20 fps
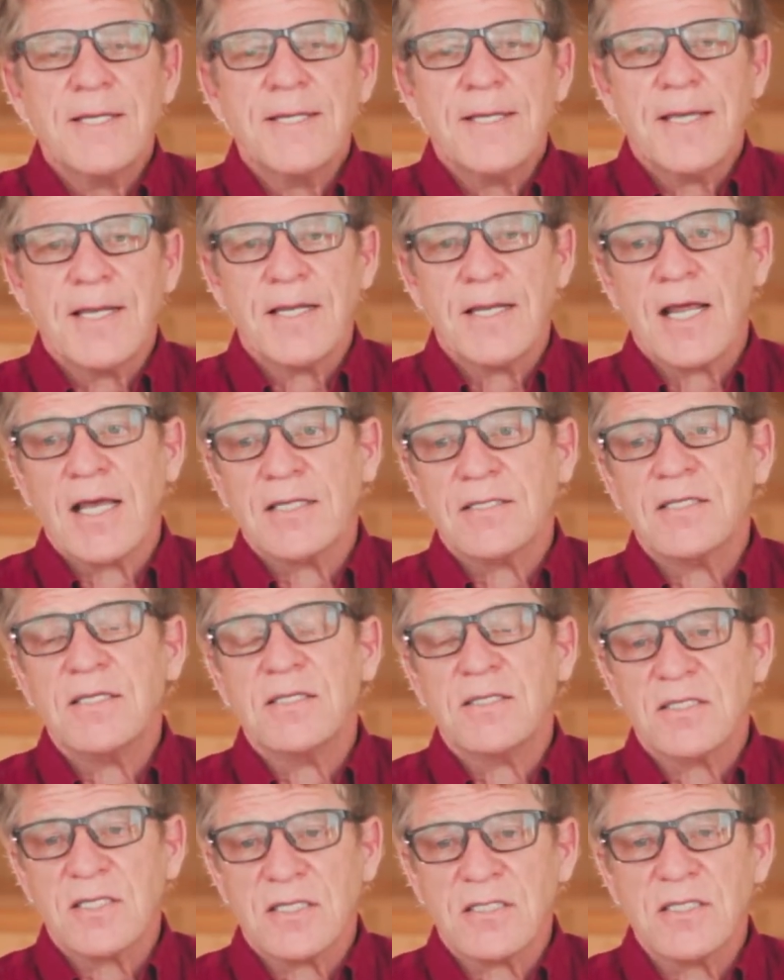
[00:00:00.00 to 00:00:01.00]
And in
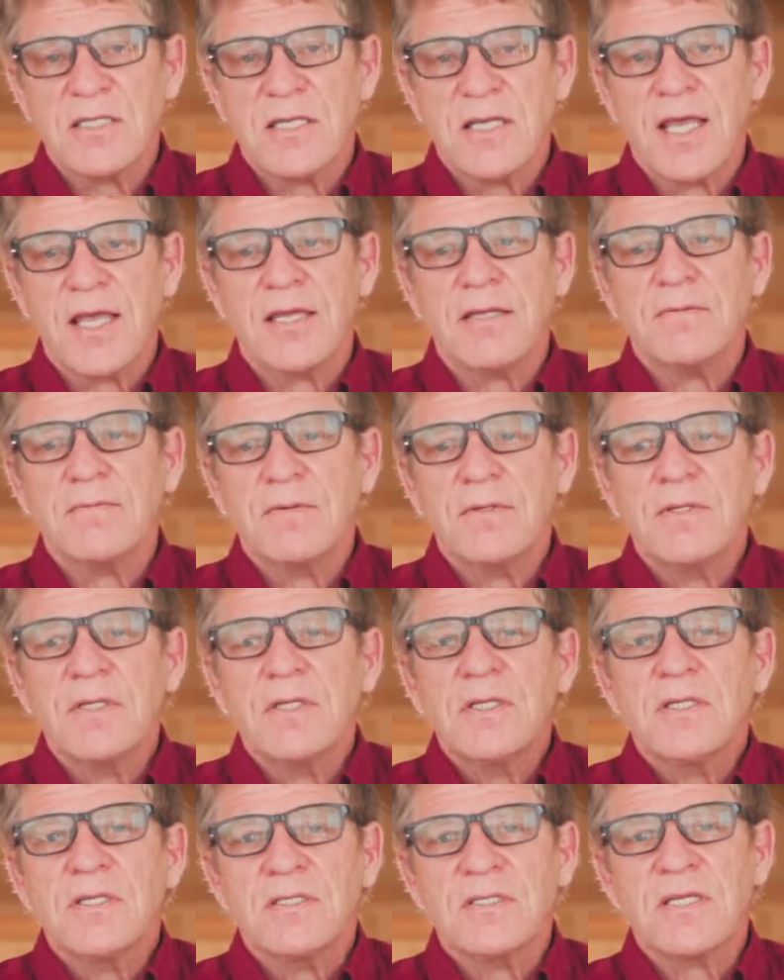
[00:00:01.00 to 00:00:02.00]
1968,
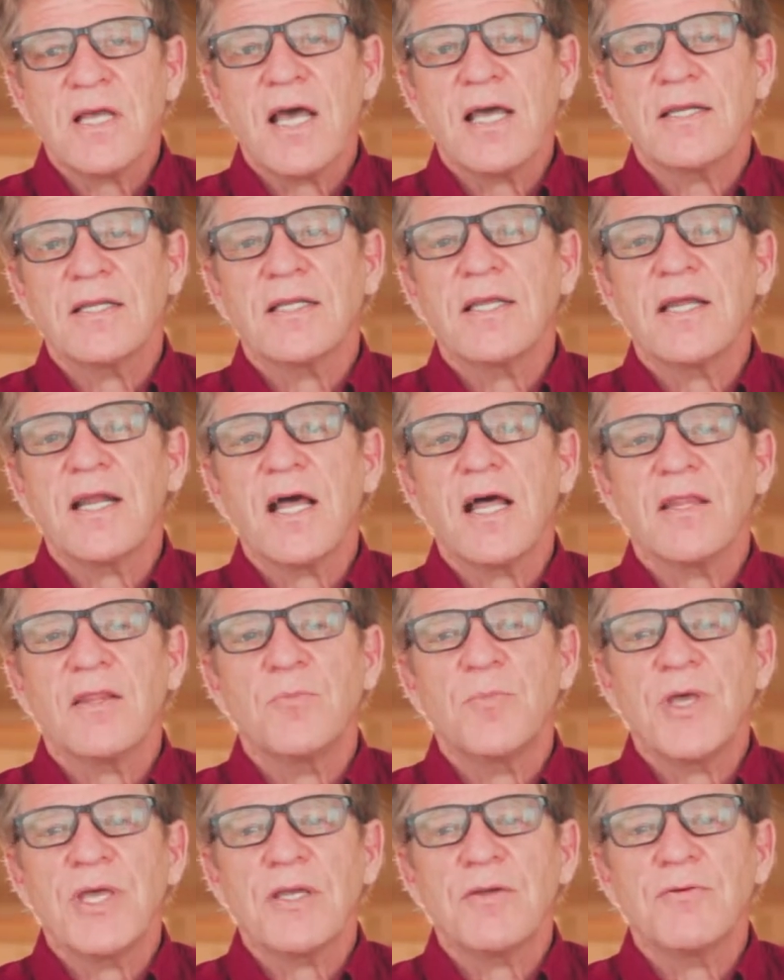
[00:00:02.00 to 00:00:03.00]
decided to get out of the
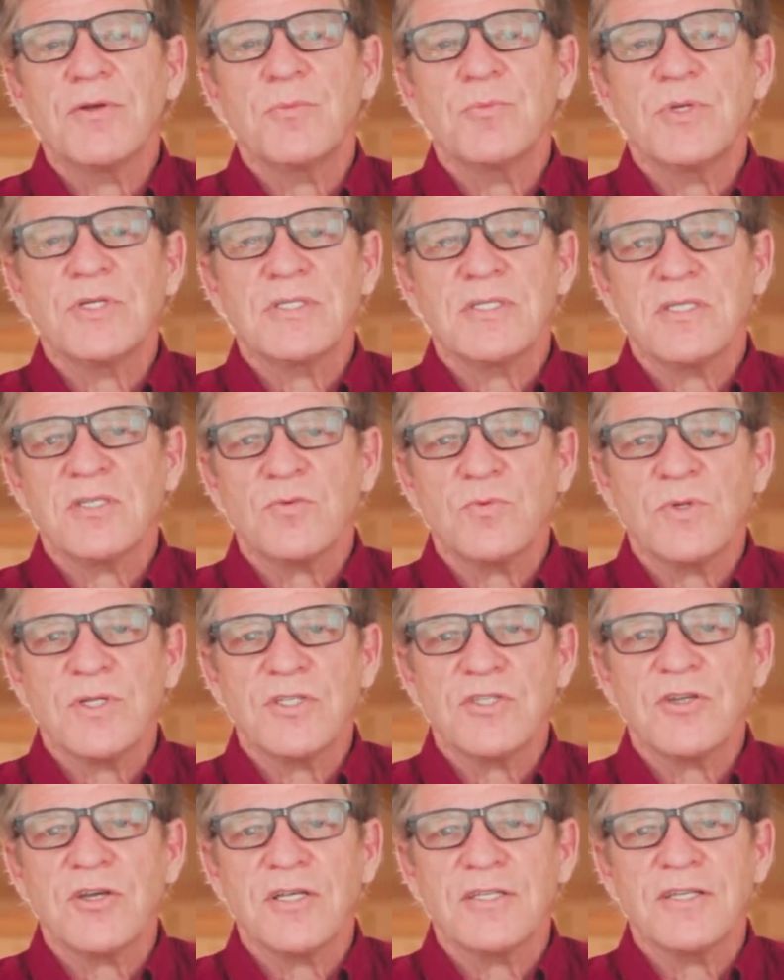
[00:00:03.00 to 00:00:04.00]
bakery business when he
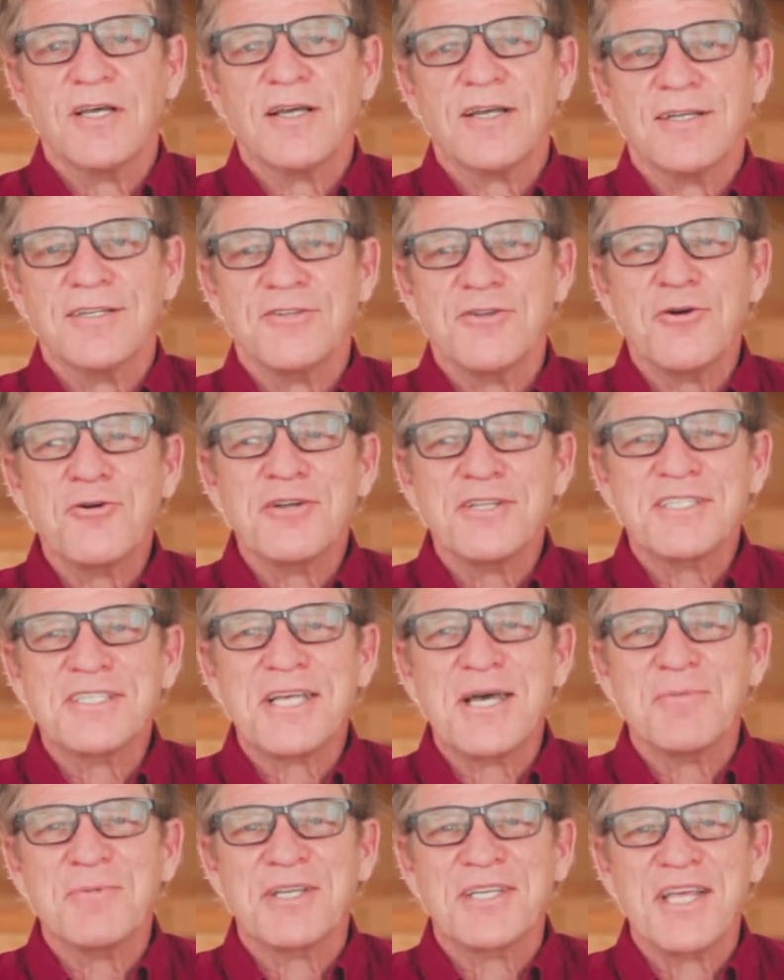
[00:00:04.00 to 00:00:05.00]
saw Dunkin' Donuts
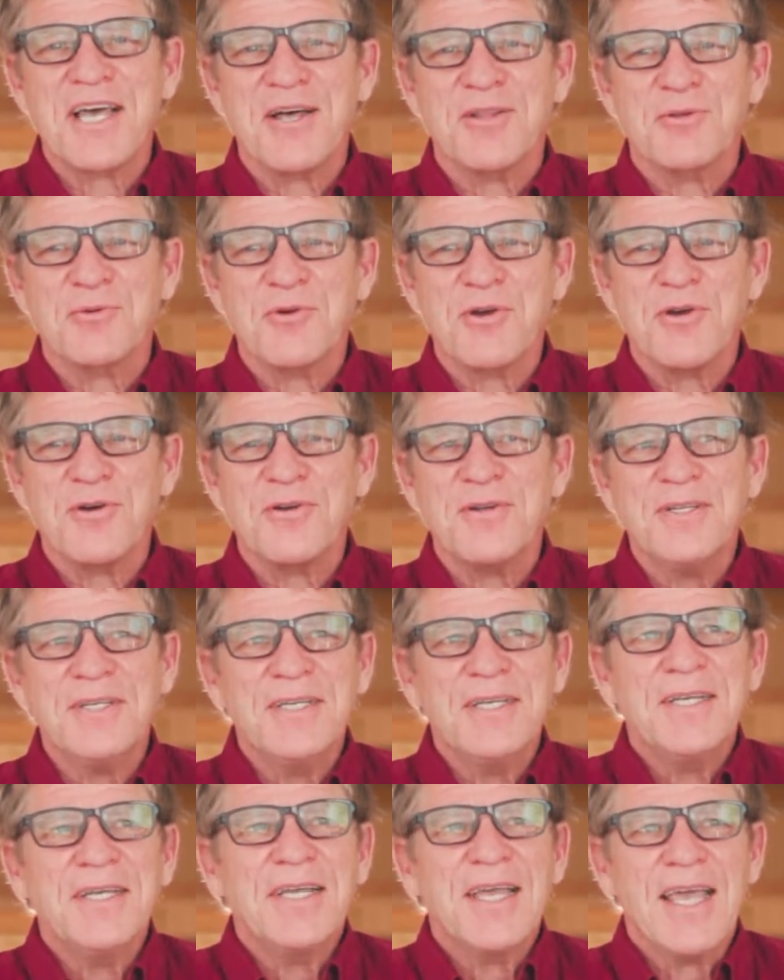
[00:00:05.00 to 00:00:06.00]
coming down the road
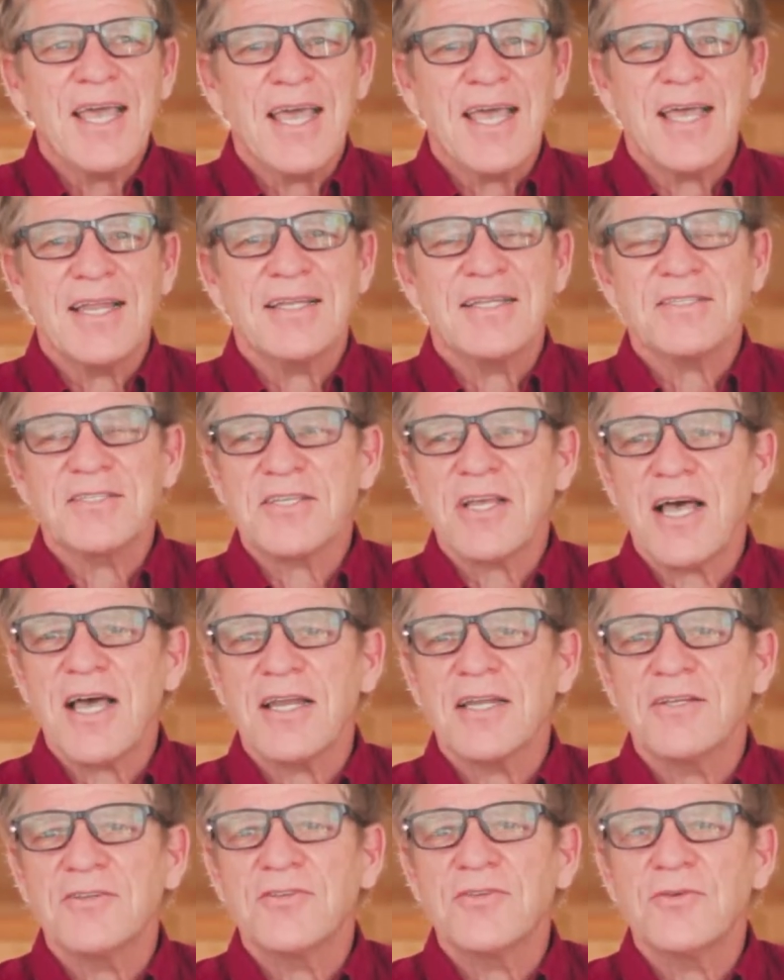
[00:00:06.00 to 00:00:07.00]
and
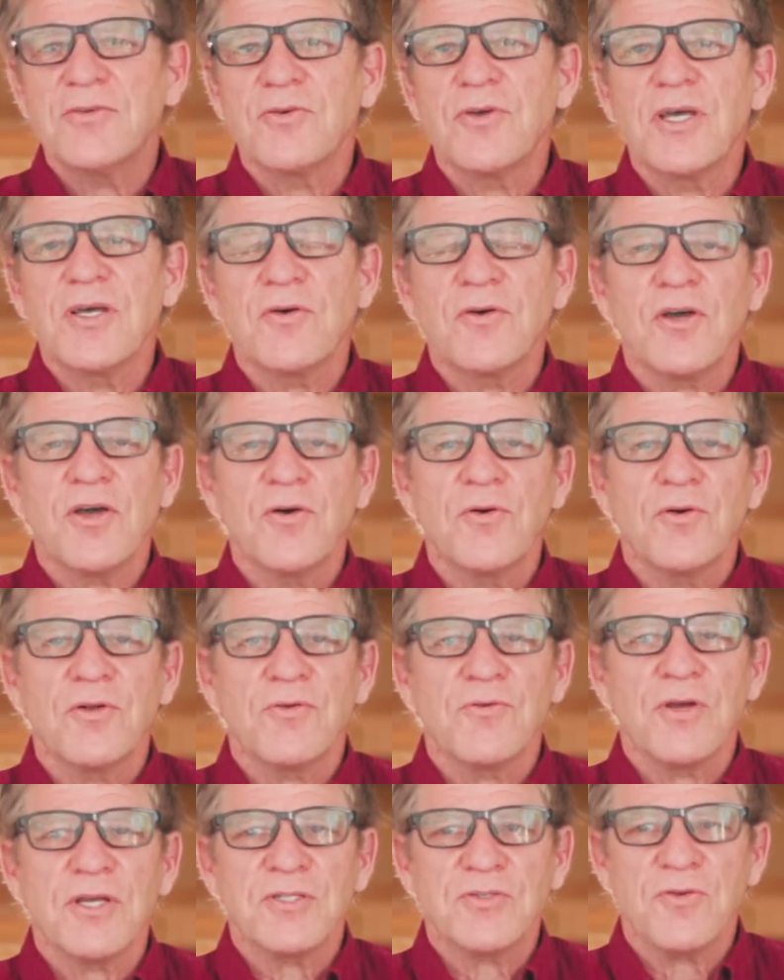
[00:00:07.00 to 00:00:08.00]
decided to go in
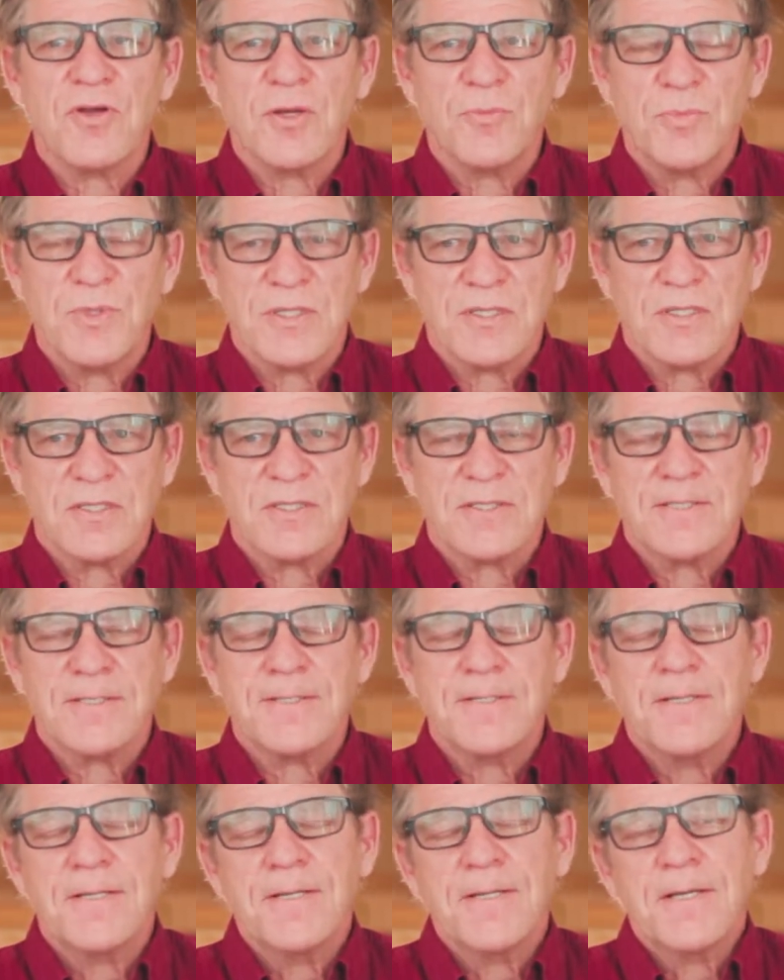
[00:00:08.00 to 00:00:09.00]
the restaurant business.
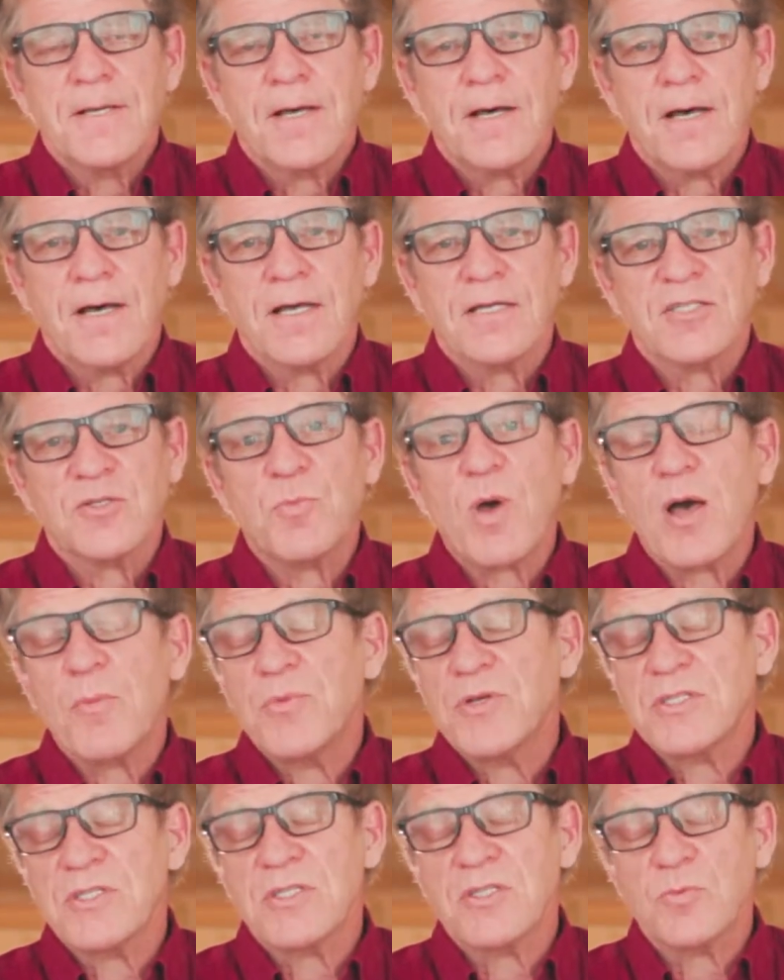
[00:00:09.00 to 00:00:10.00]
Smart
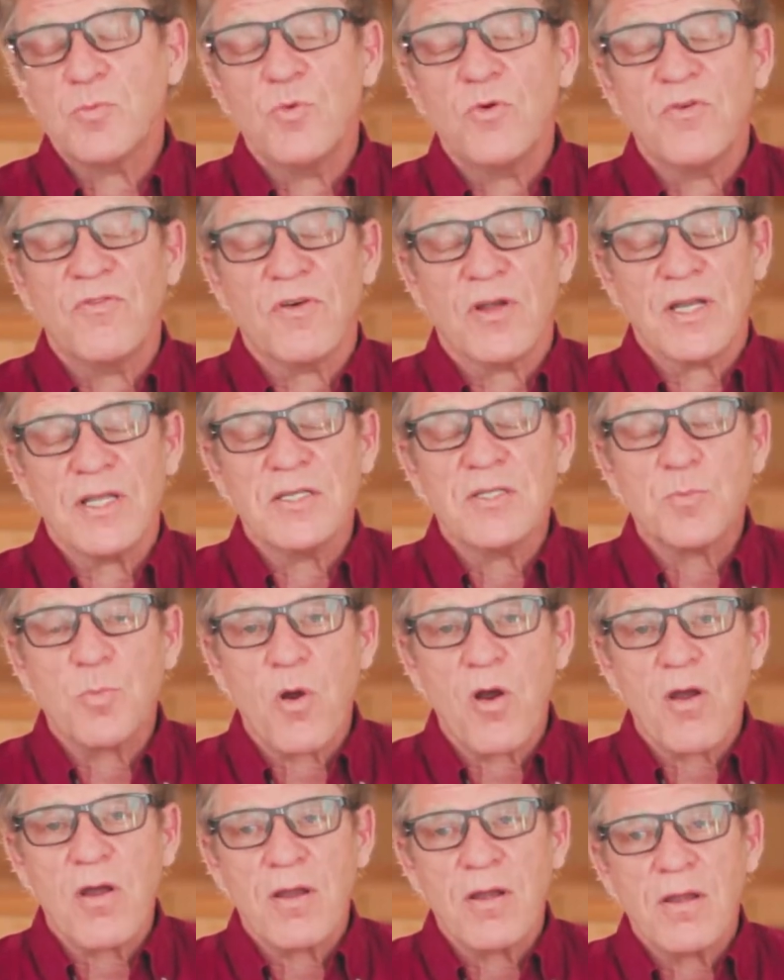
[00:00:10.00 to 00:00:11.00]
business move on his
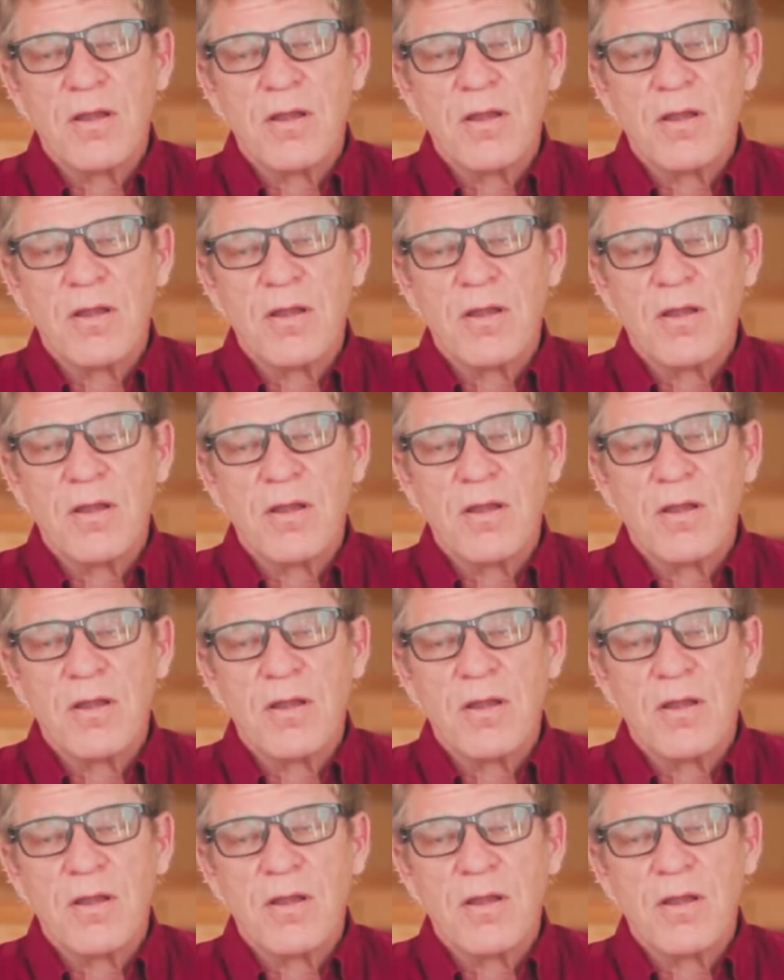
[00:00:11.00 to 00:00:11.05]
part.